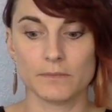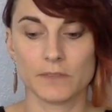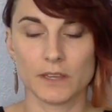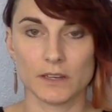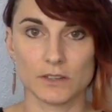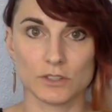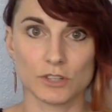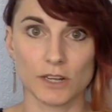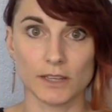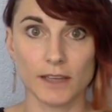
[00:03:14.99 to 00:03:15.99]
in a
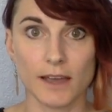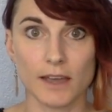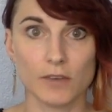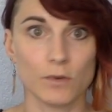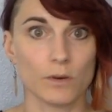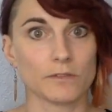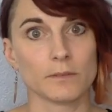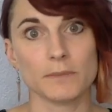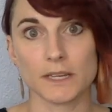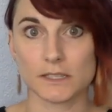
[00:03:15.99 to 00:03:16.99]
straight line, or
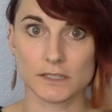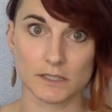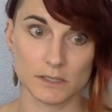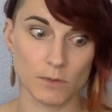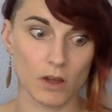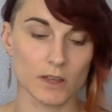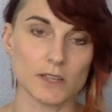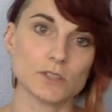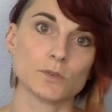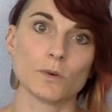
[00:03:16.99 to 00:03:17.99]
from biggest to
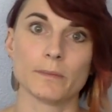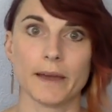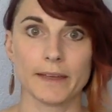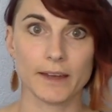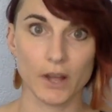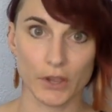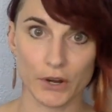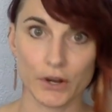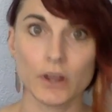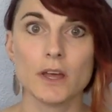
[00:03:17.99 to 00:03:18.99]
smallest, or by
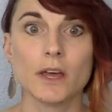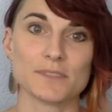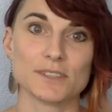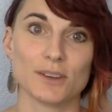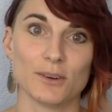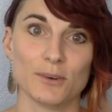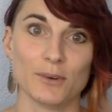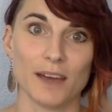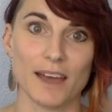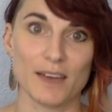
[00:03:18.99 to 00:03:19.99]
color.
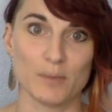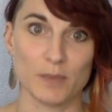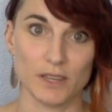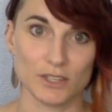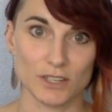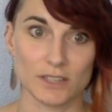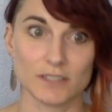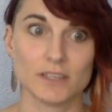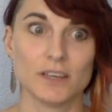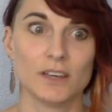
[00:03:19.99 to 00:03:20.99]
So I have a
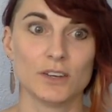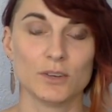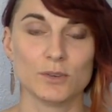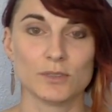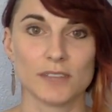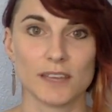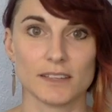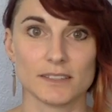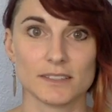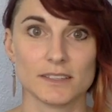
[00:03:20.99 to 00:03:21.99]
patient who
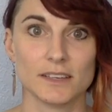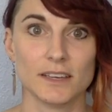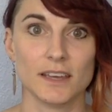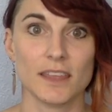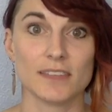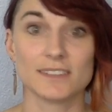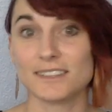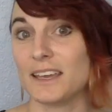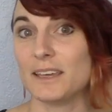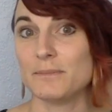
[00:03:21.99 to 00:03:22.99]
says the
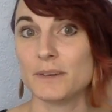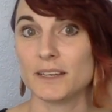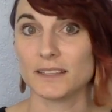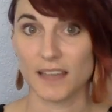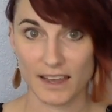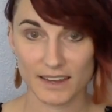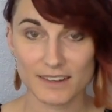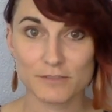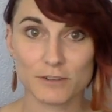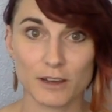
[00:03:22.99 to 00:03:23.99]
same
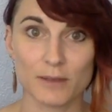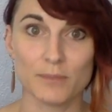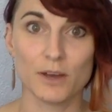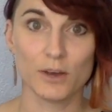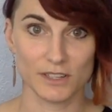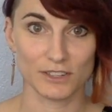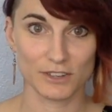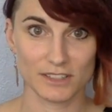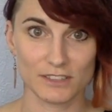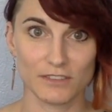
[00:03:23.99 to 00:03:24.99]
line from Hotel
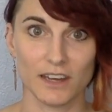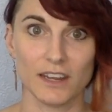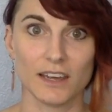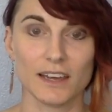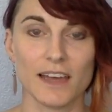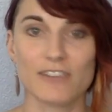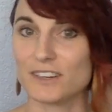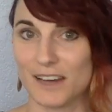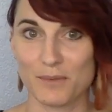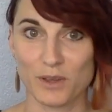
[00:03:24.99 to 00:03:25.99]
Transylvania
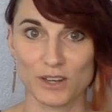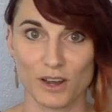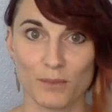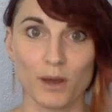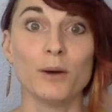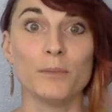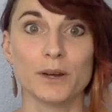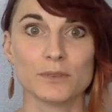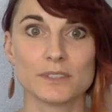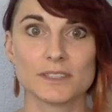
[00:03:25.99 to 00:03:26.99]
every time we talk about
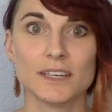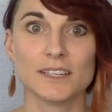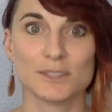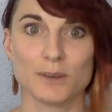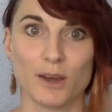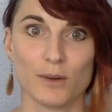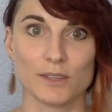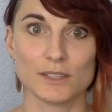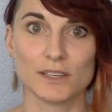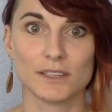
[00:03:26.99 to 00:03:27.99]
boats. So he
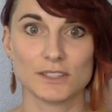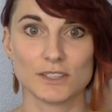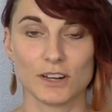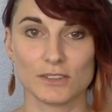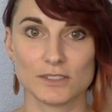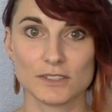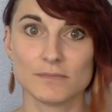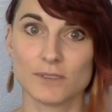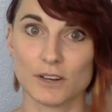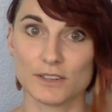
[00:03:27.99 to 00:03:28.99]
always starts
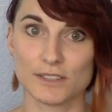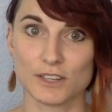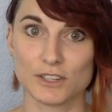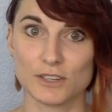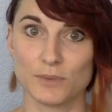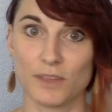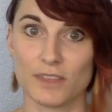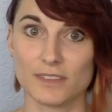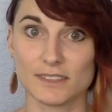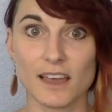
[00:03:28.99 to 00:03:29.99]
our discussion with
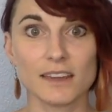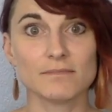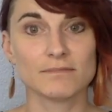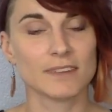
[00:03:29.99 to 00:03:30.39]
this line,